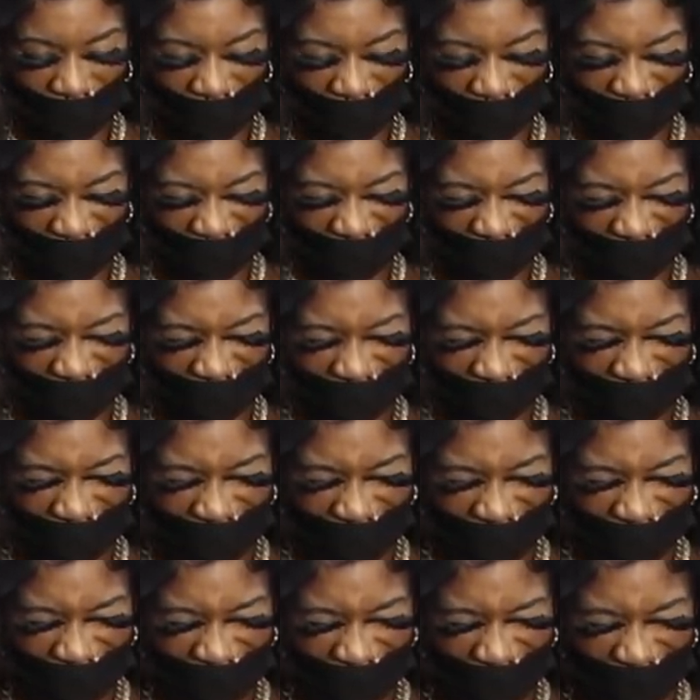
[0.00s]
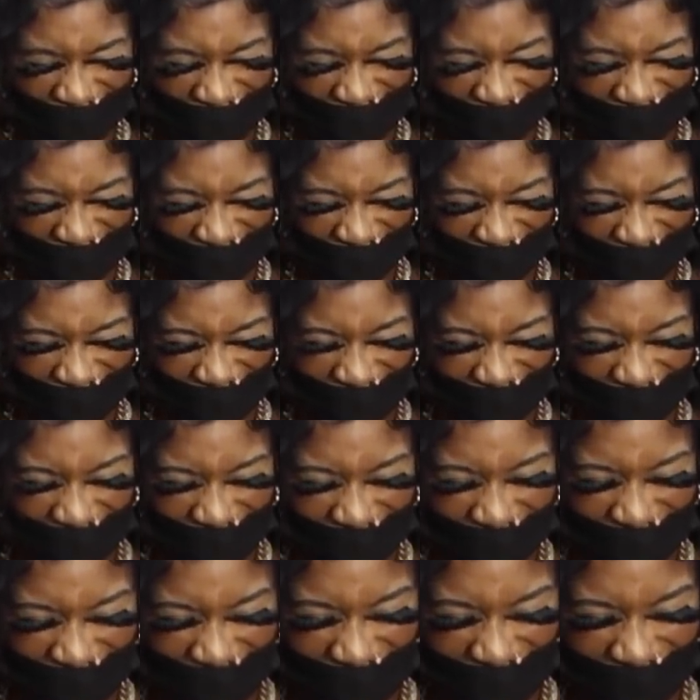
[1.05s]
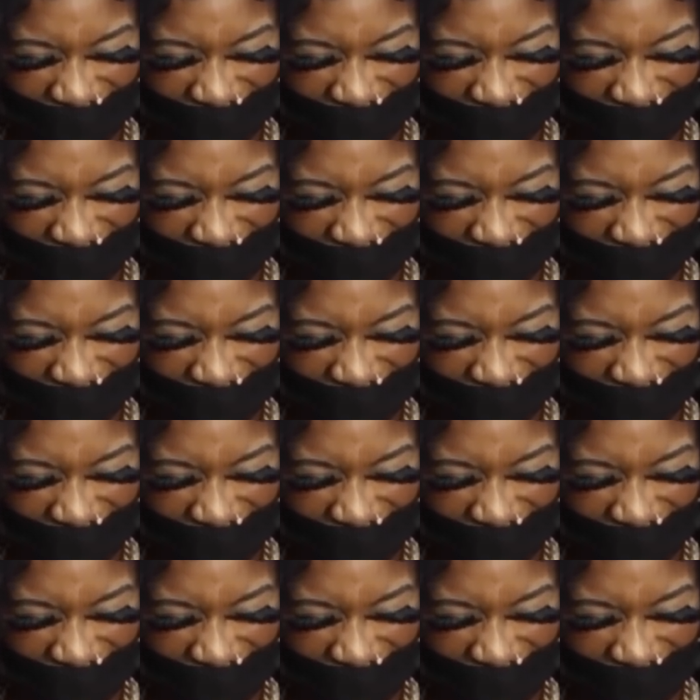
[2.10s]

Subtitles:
No one is speaking in this clip.